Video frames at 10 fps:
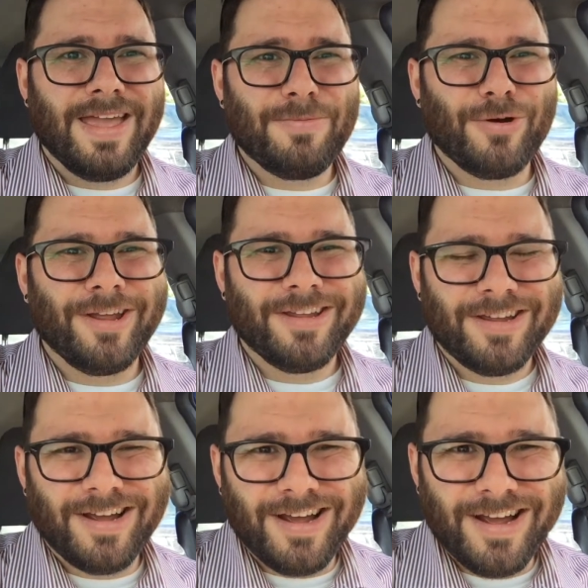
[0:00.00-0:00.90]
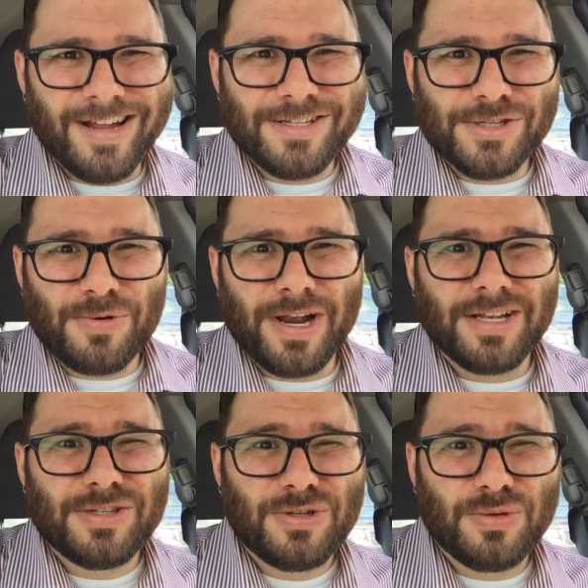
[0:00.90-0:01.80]
Hey, boy. Just
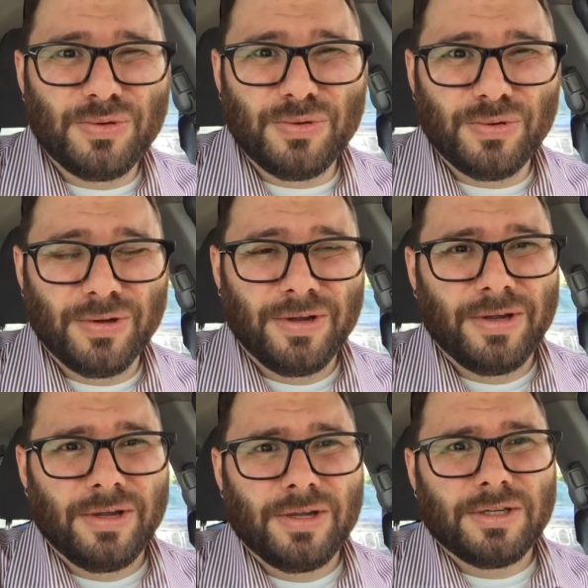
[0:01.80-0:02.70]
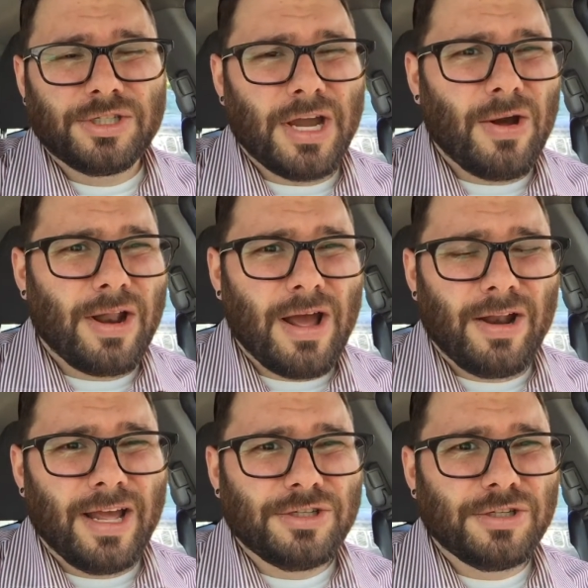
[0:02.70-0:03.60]
wanted to shout
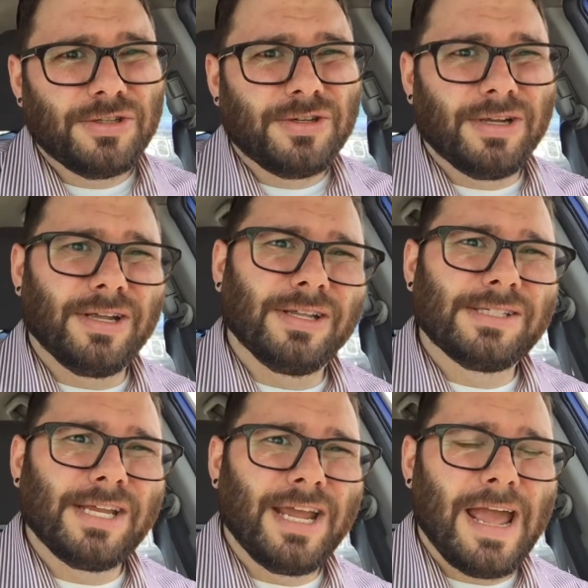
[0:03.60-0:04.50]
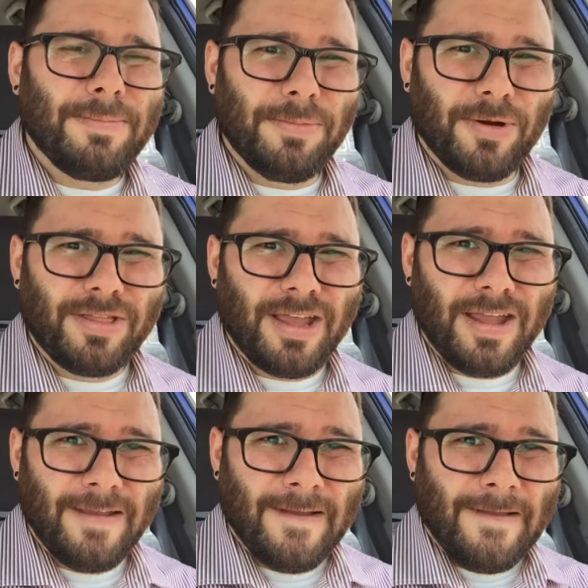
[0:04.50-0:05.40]
out at you and say happy
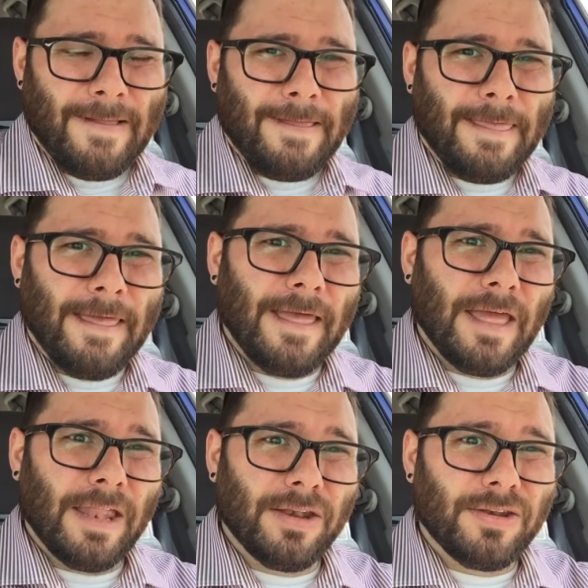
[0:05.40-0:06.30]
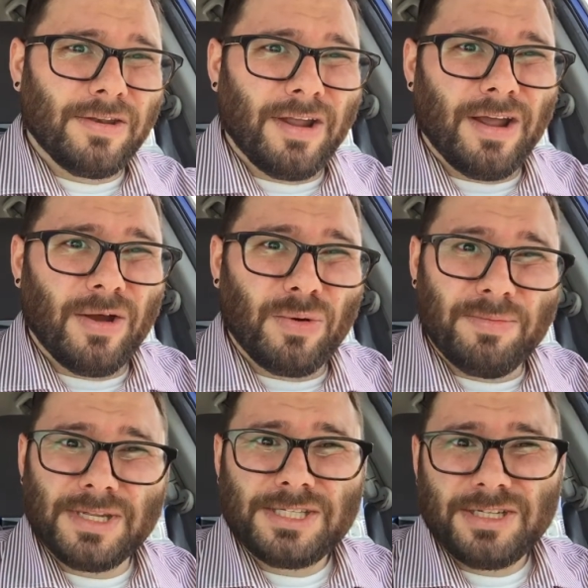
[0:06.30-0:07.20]
birthday. And
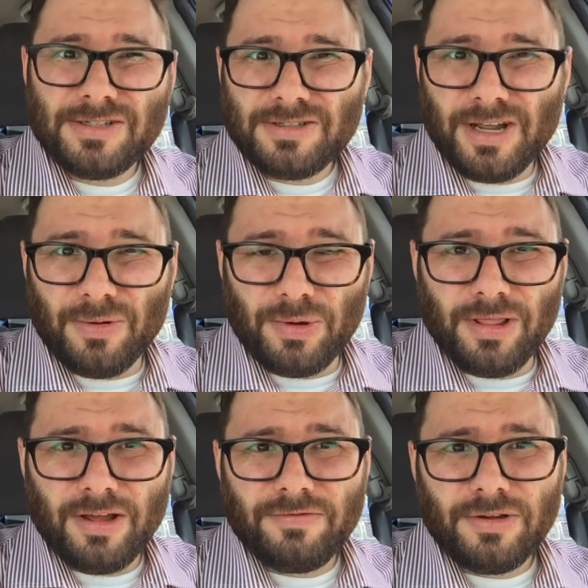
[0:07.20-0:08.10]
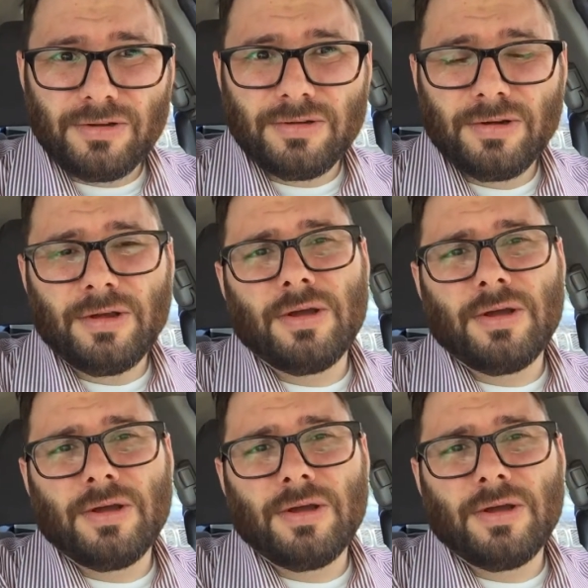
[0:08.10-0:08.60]
we miss you and we love you.